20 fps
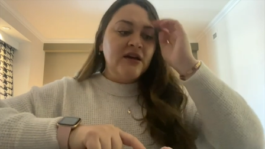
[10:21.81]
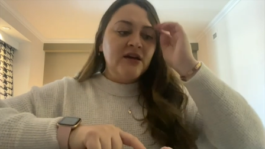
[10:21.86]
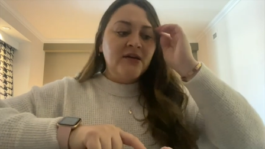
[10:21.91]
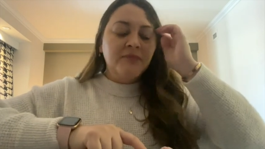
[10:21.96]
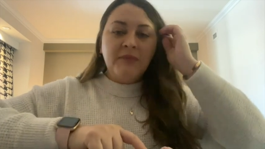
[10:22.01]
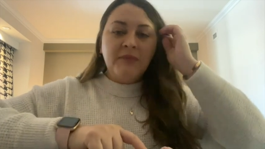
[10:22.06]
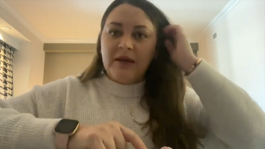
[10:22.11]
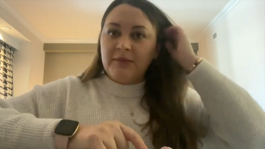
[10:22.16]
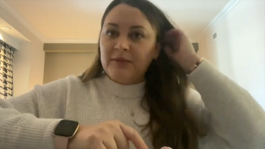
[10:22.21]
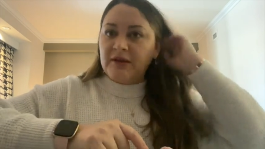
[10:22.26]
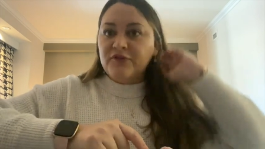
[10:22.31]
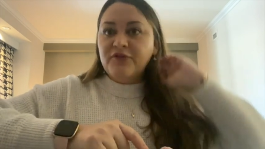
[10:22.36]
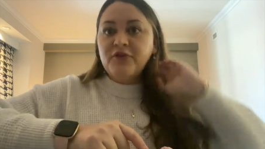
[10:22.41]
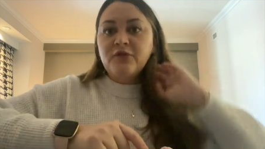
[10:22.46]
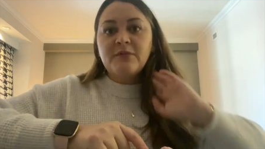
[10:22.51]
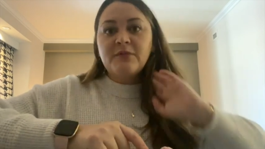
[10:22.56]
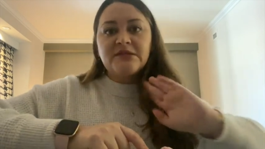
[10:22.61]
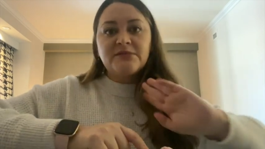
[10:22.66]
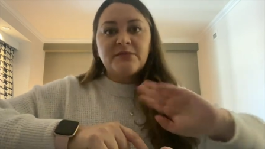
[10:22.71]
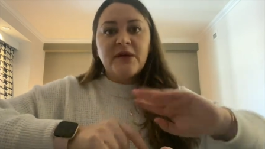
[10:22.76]
maybe if you
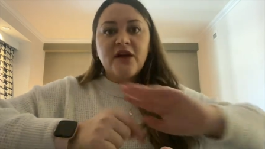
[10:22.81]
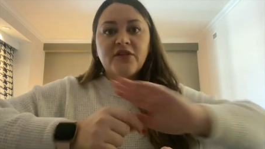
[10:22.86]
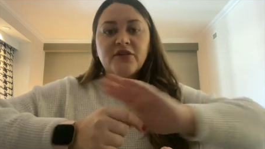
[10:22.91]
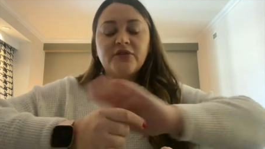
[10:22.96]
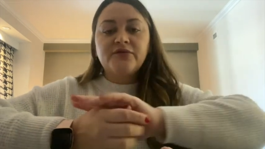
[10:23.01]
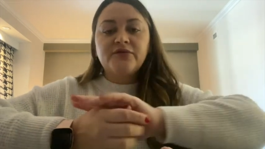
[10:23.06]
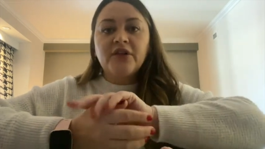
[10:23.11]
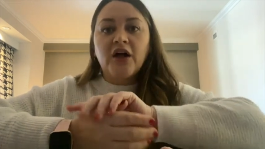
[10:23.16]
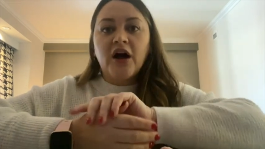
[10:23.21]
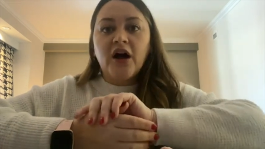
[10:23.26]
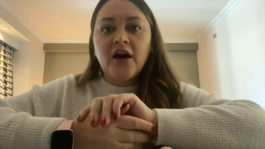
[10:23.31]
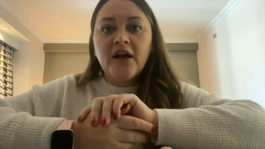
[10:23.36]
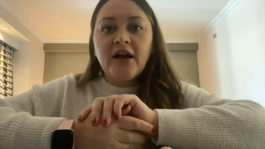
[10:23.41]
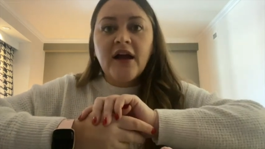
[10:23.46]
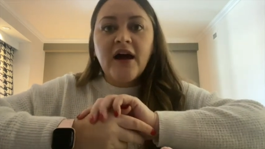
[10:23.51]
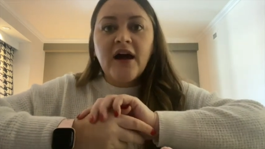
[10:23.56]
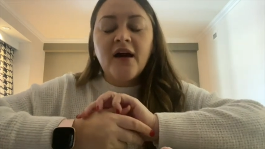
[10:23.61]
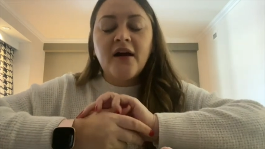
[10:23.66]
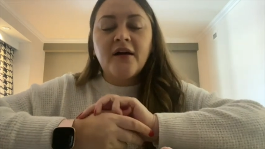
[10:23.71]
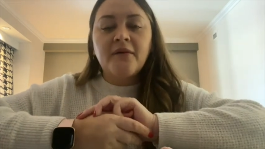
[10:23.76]
missed my other
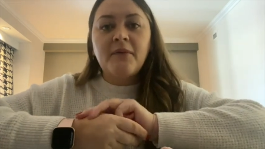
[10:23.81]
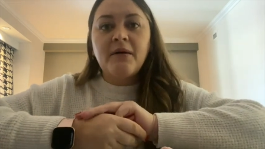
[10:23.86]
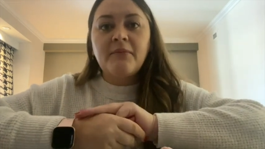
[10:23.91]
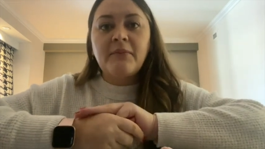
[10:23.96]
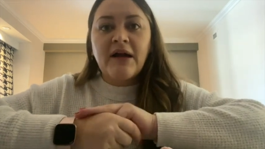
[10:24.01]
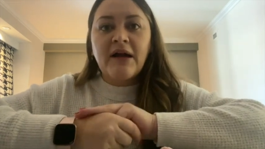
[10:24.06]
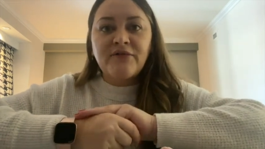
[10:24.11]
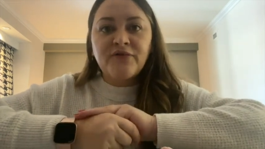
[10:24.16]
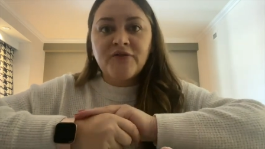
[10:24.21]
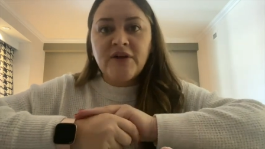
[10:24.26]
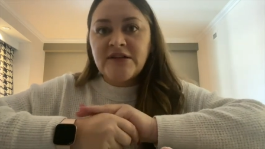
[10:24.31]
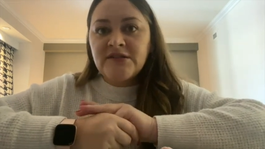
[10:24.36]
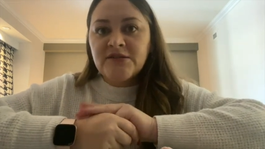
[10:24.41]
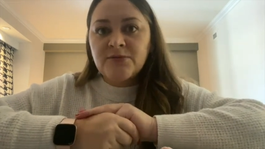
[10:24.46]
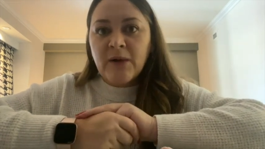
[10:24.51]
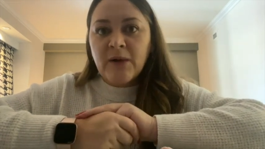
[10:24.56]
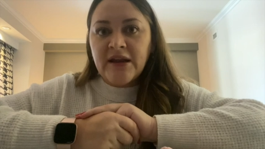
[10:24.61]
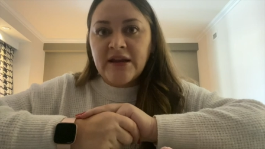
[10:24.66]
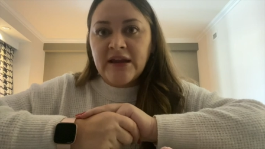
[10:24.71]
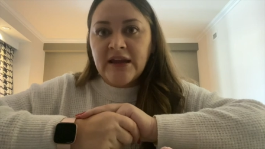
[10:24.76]
vlog, my friend's
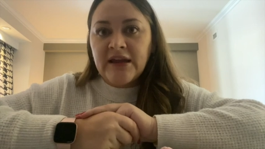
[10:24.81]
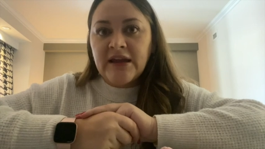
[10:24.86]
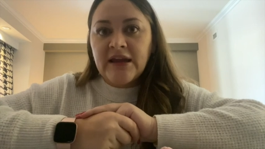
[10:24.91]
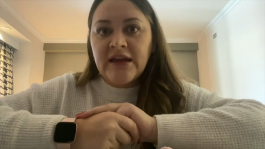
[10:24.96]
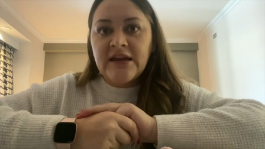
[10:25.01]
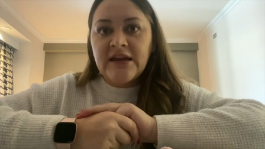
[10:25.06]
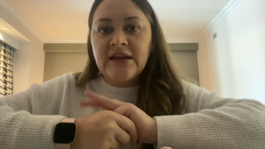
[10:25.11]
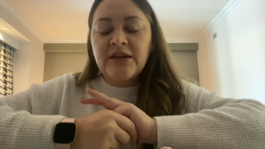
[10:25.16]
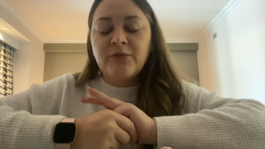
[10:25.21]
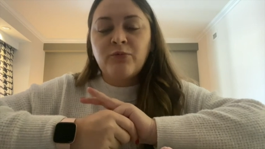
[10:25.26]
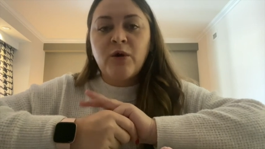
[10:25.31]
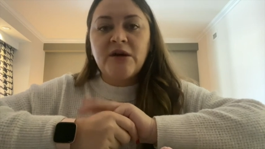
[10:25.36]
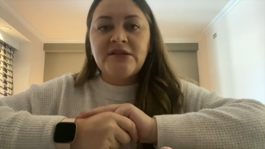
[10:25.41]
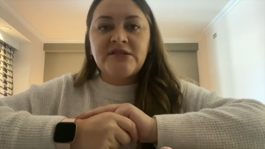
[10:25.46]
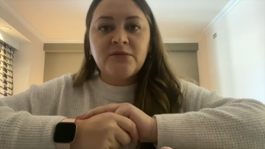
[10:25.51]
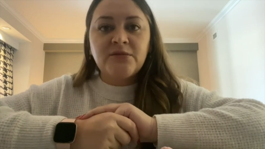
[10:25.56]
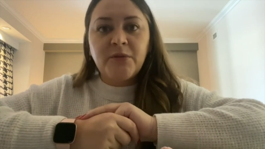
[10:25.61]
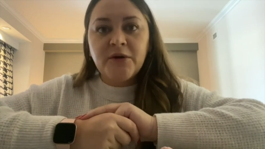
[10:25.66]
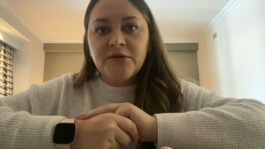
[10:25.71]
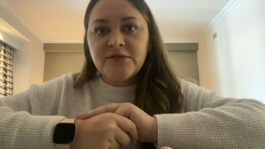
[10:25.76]
wedding was
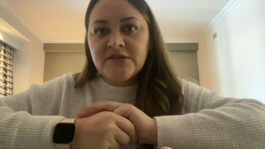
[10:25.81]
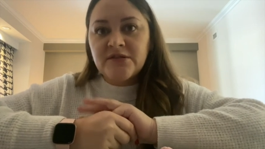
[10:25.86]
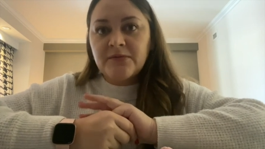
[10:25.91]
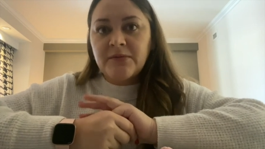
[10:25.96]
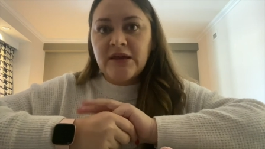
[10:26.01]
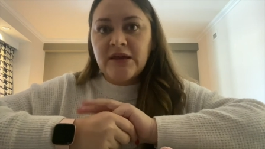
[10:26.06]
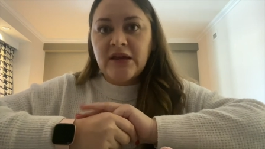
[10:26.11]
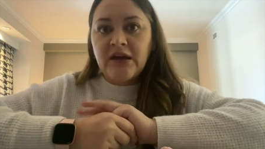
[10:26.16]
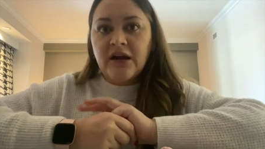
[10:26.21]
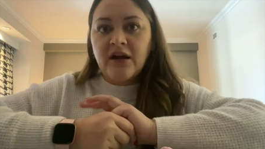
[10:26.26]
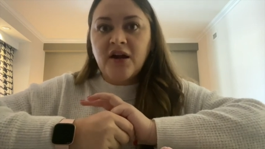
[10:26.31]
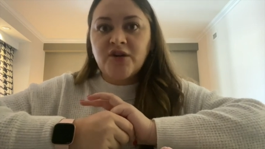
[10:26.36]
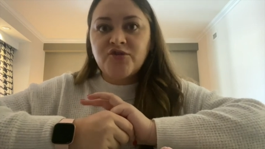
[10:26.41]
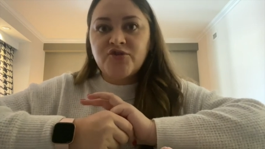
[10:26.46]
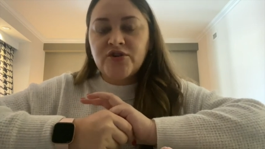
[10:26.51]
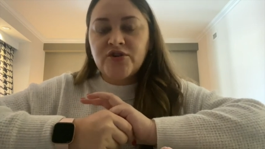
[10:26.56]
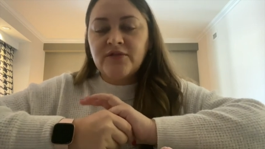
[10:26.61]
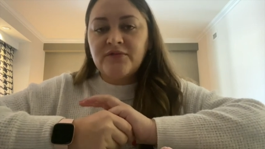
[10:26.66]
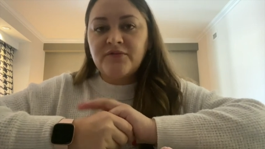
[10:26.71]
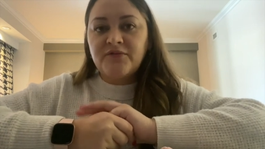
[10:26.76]
supposed to be
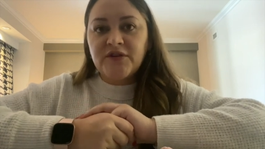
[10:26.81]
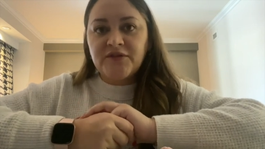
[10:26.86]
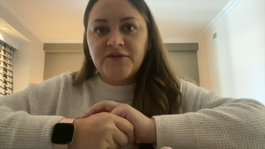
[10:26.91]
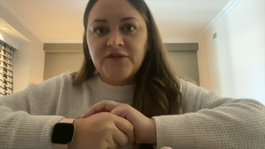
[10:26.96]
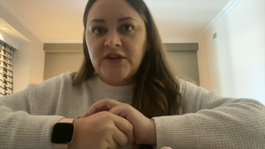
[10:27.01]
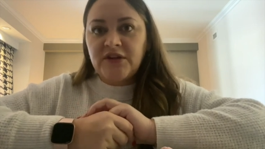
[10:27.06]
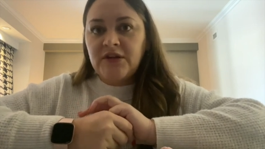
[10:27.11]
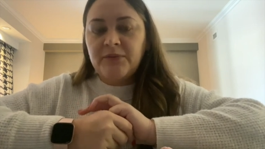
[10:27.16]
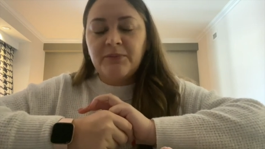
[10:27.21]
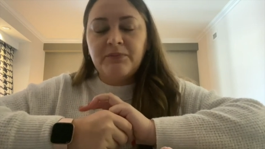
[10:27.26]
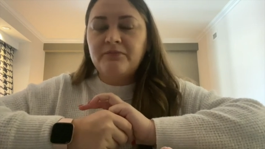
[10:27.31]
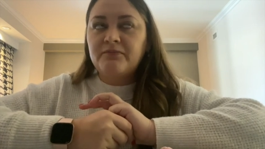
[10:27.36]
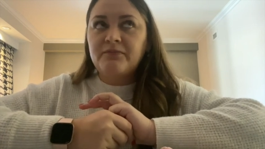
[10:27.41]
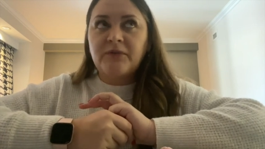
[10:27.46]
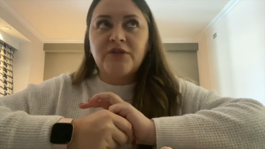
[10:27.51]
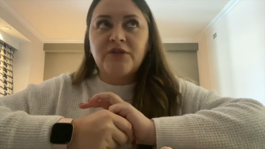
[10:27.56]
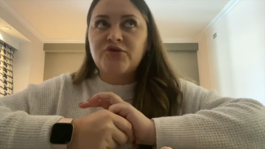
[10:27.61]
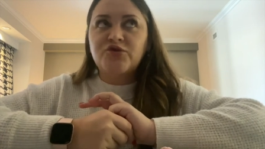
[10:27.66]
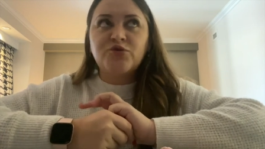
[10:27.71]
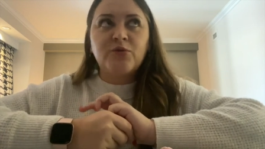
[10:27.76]
150,
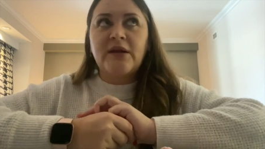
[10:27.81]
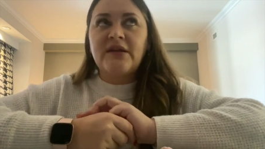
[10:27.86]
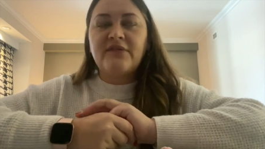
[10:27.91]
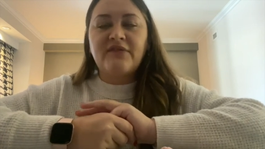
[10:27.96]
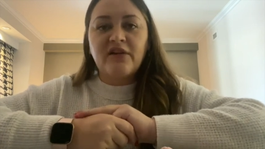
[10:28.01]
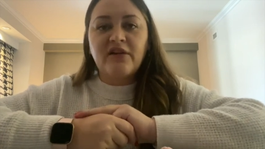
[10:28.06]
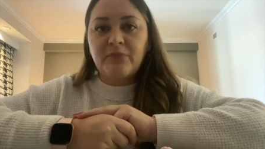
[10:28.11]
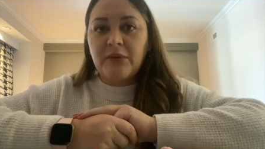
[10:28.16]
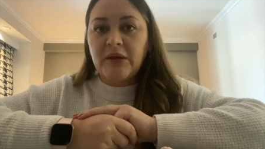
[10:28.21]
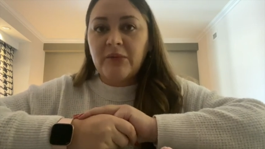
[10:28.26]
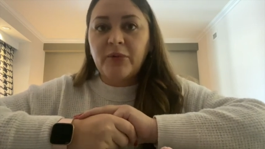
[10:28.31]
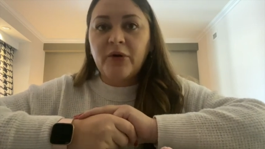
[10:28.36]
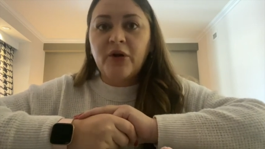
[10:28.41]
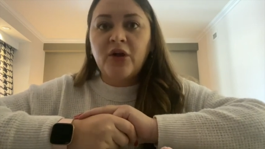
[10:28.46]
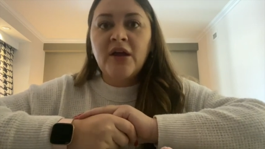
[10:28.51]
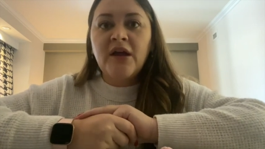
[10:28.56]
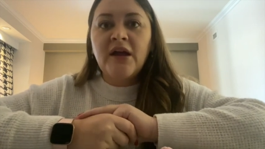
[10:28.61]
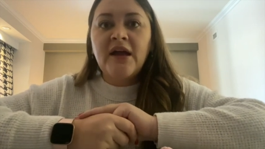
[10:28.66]
125 people.